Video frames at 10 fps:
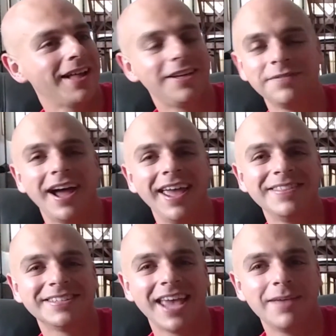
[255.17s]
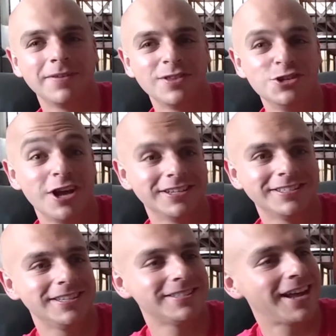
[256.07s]
I had this game on the
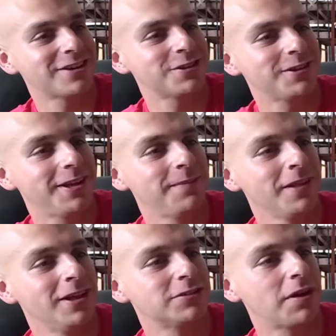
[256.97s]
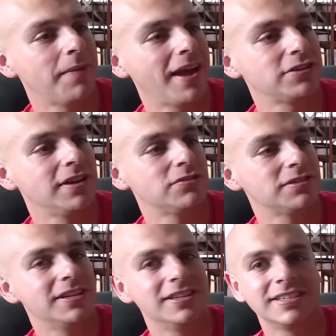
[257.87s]
Genesis, actually, so I'm actually
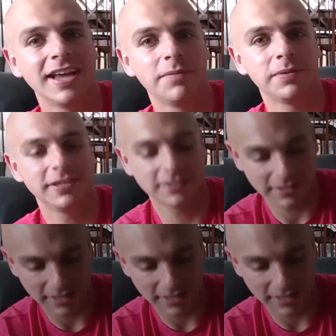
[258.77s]
interested to see how it plays on the